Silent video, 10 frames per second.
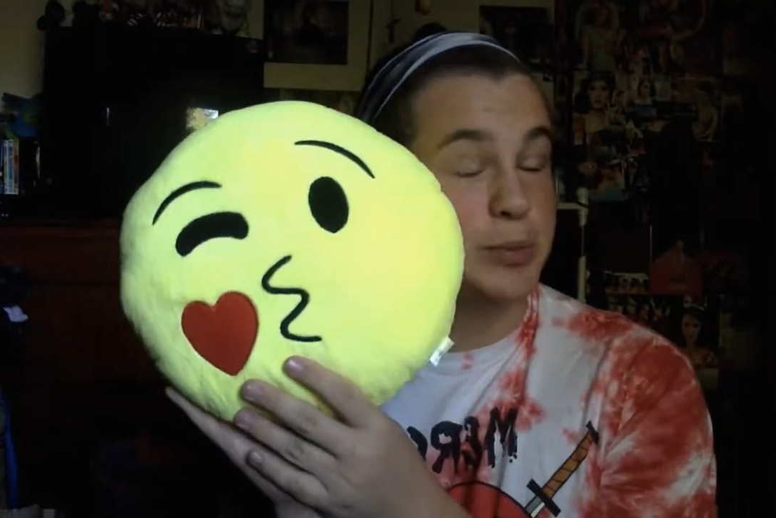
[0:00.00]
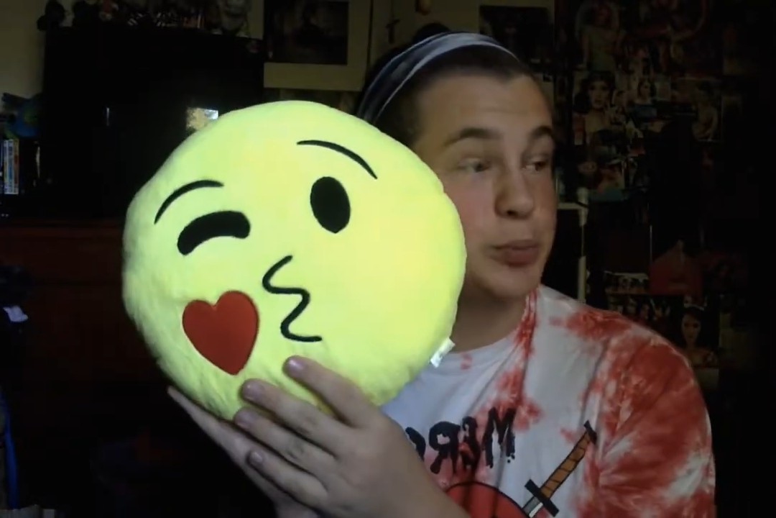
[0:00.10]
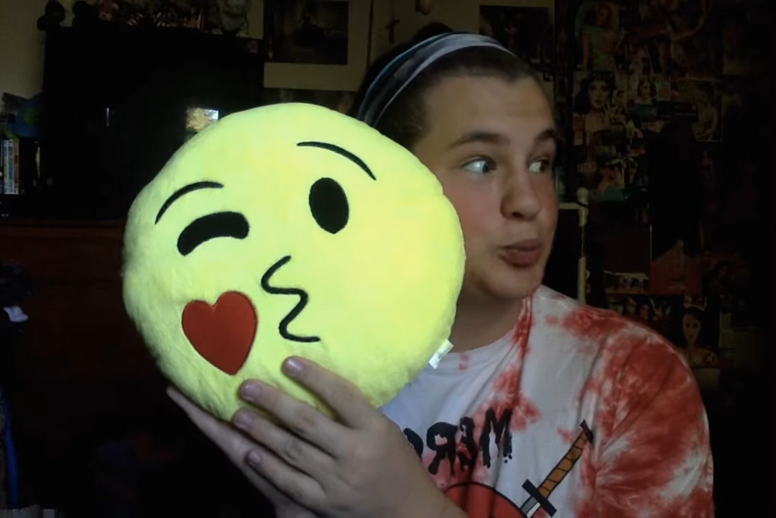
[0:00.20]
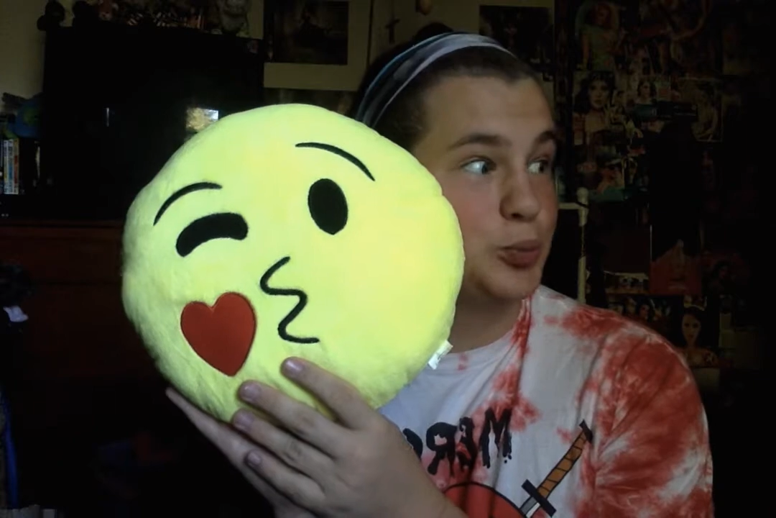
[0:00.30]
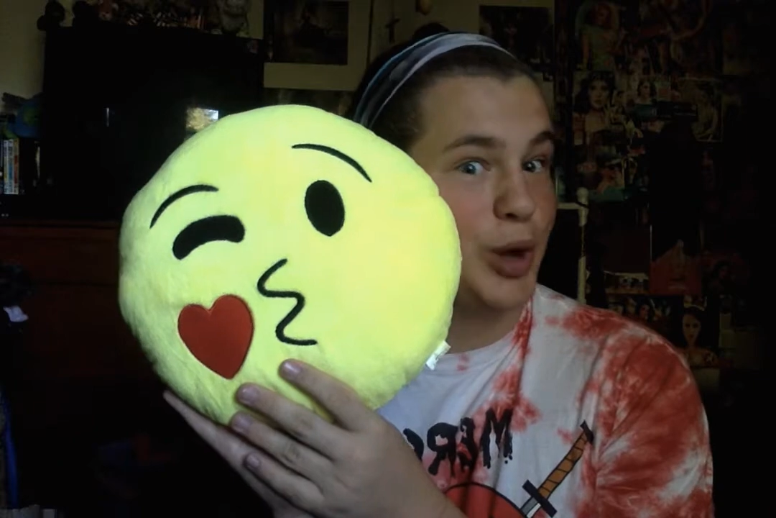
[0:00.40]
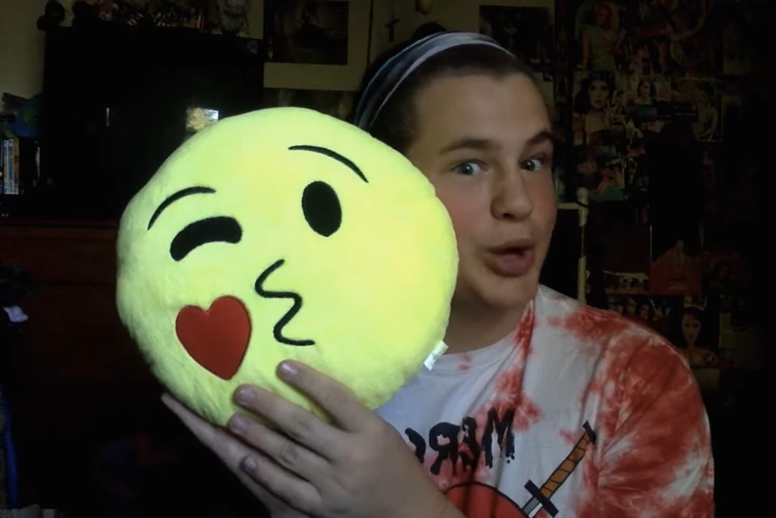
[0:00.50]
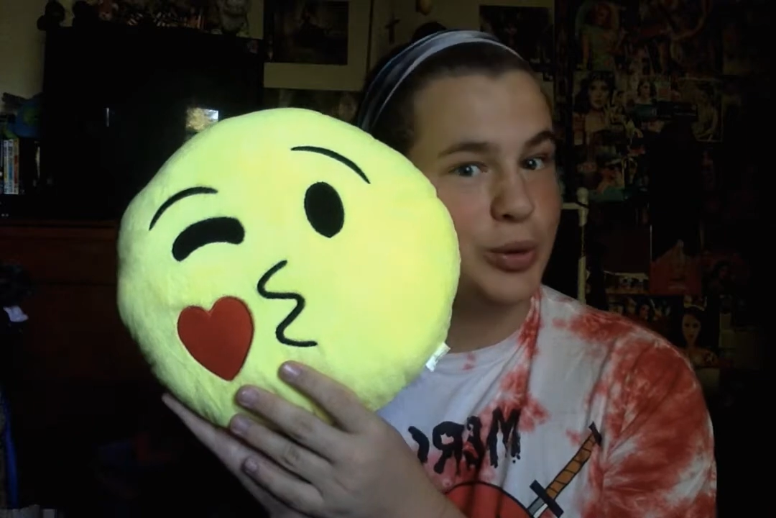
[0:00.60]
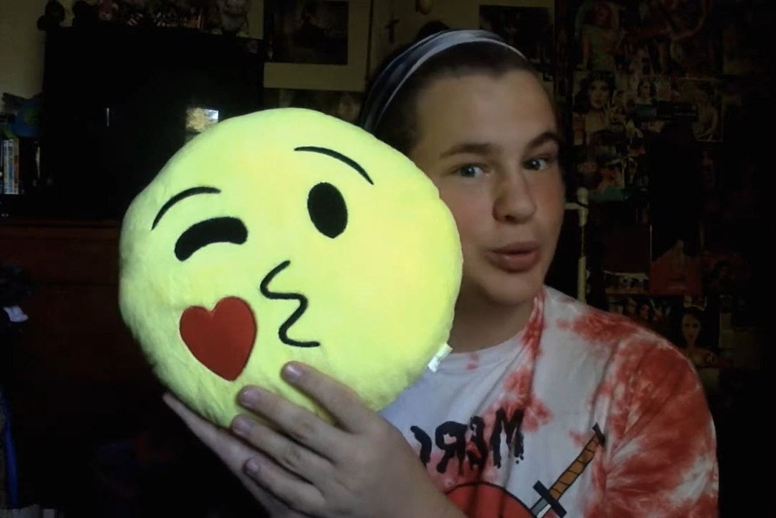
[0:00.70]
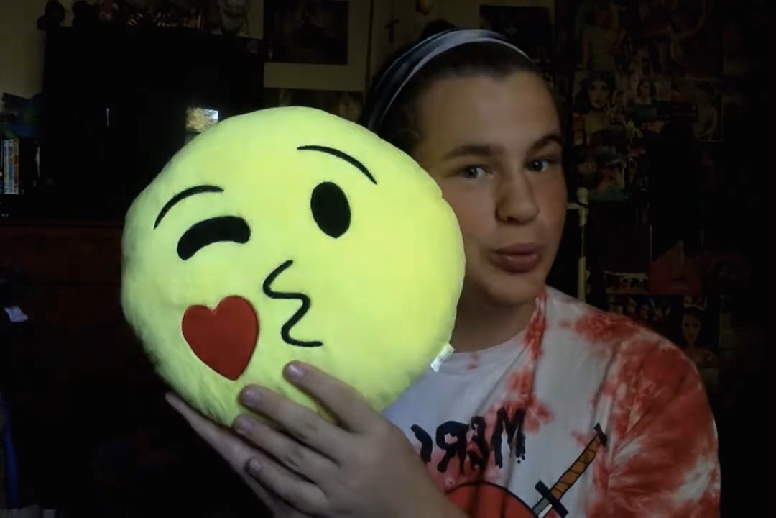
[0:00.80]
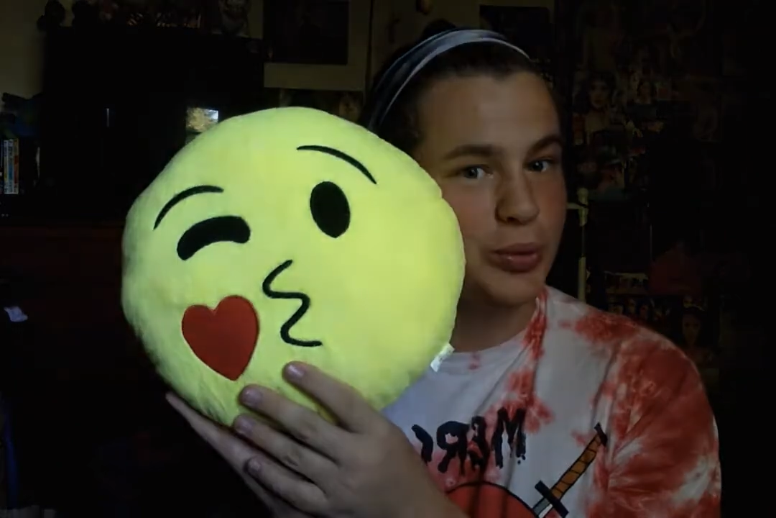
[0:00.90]
Mm,
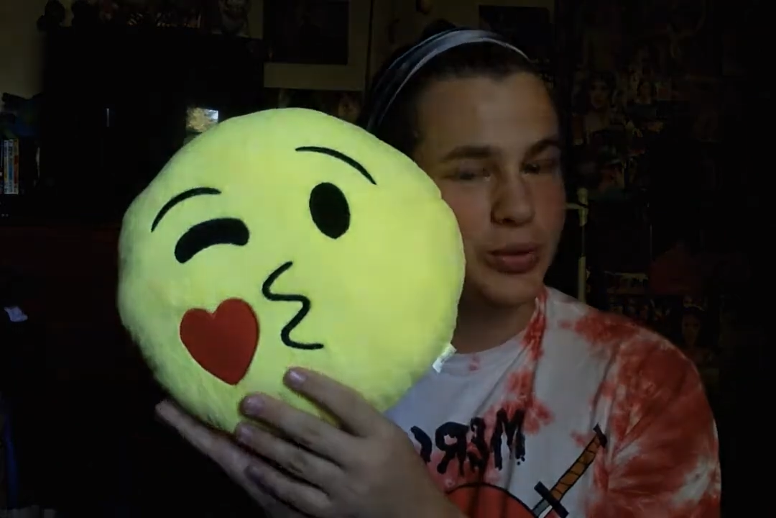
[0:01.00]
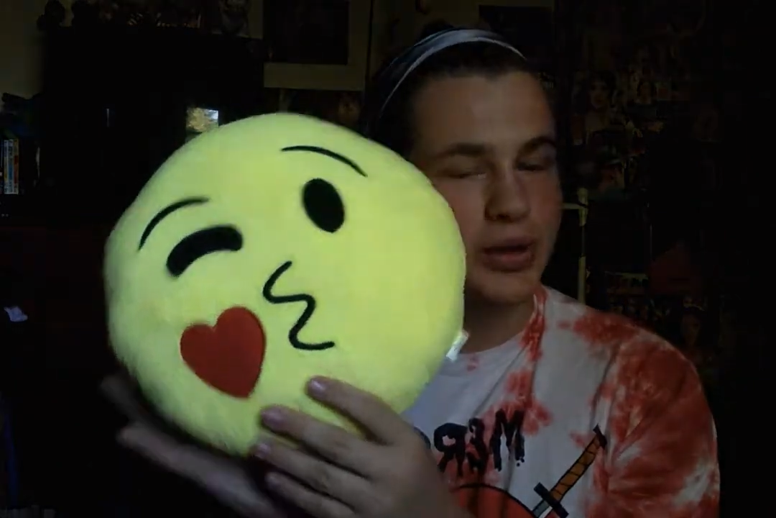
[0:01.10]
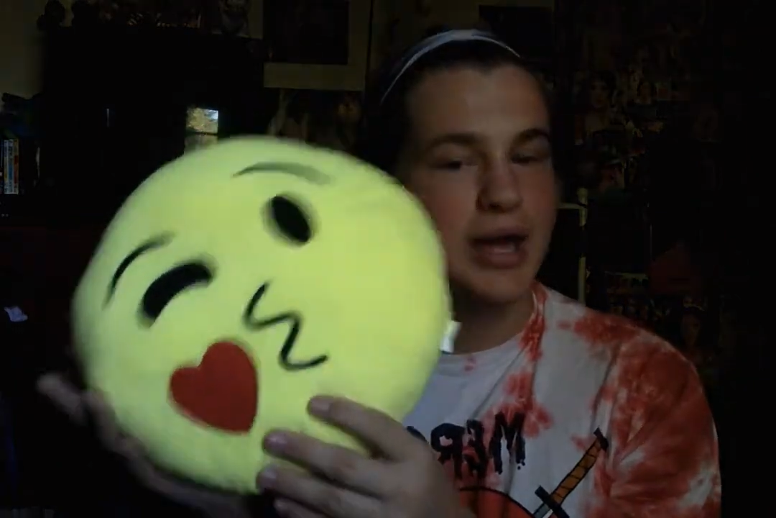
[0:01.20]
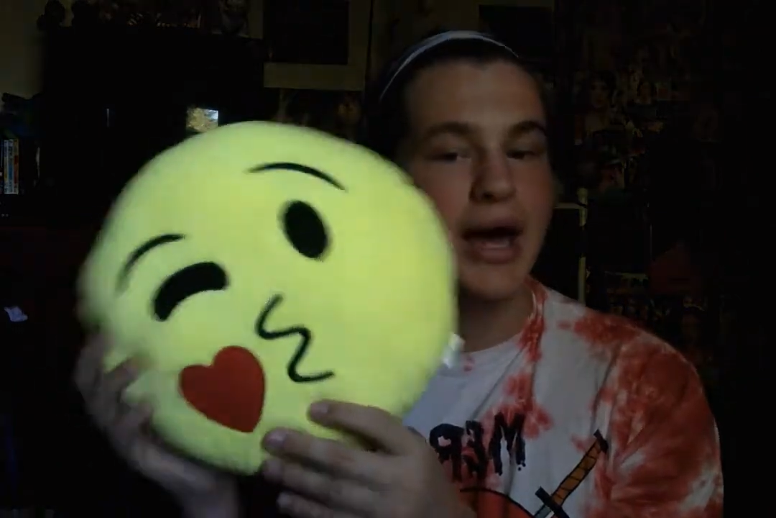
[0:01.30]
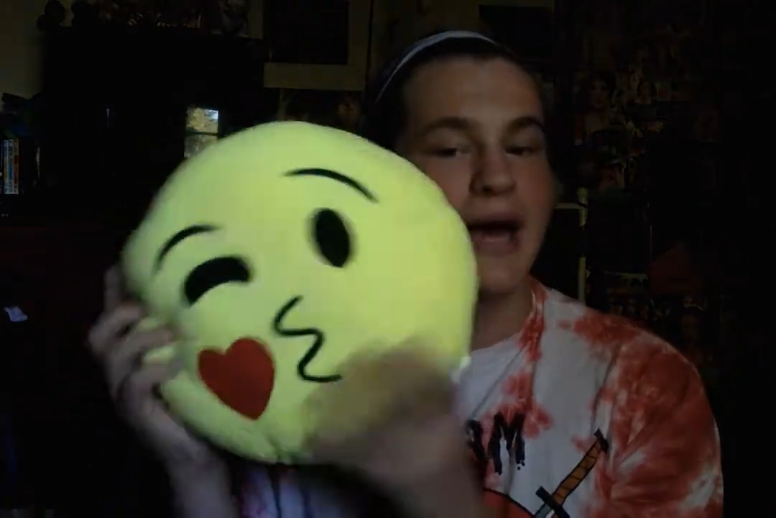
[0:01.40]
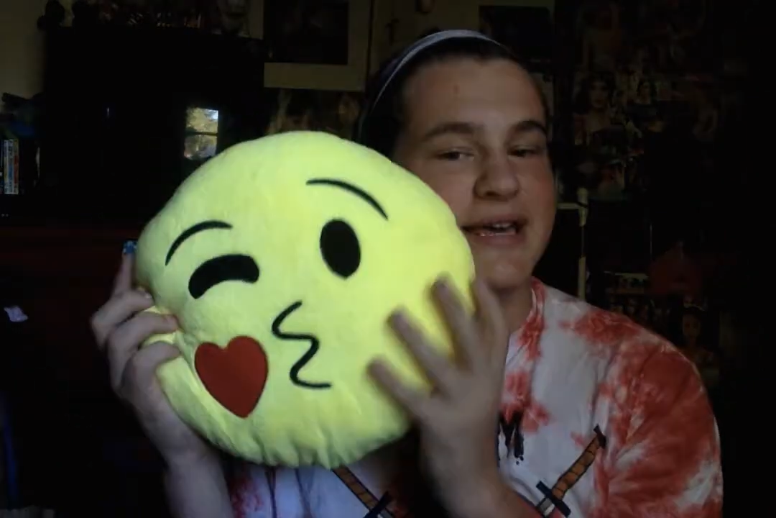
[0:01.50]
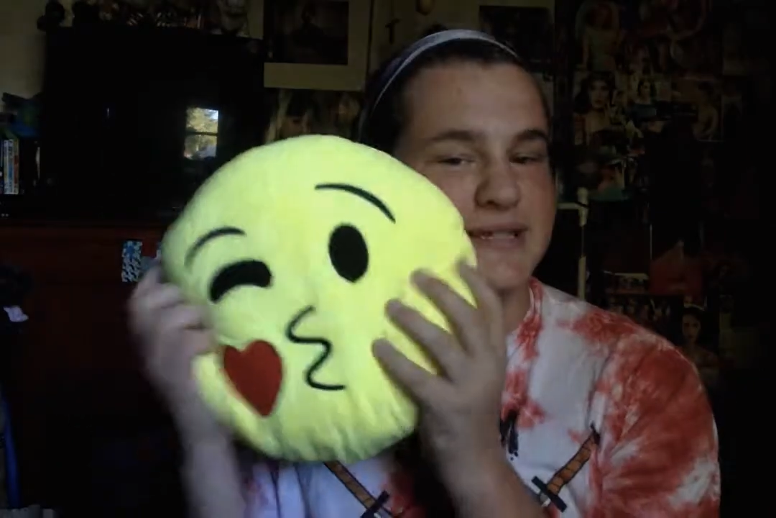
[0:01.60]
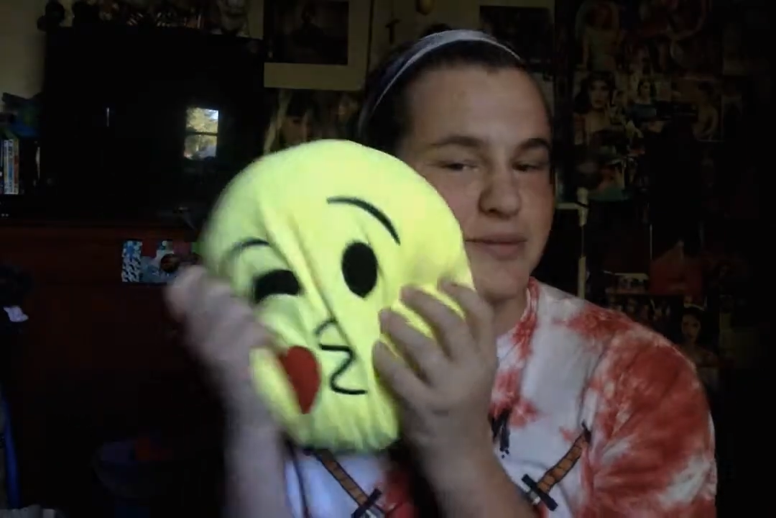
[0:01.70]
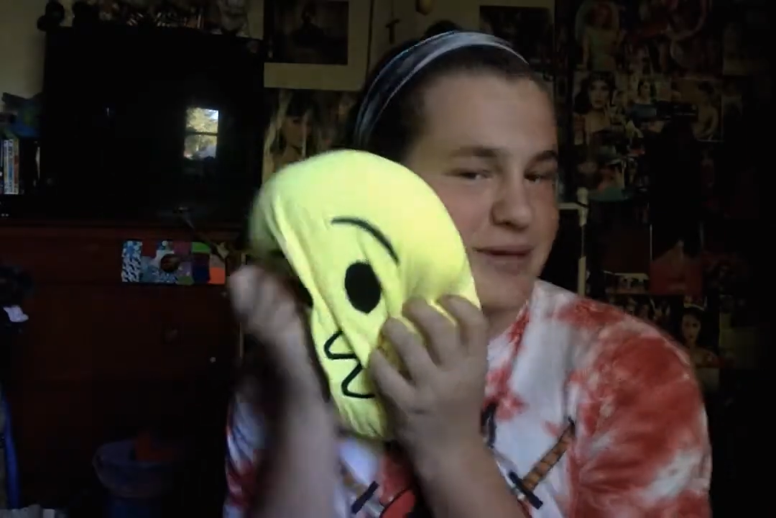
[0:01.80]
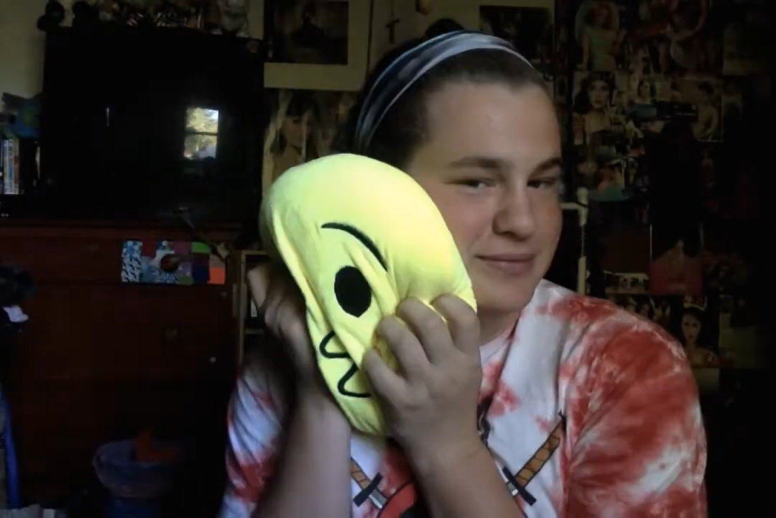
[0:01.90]
whew, I kiss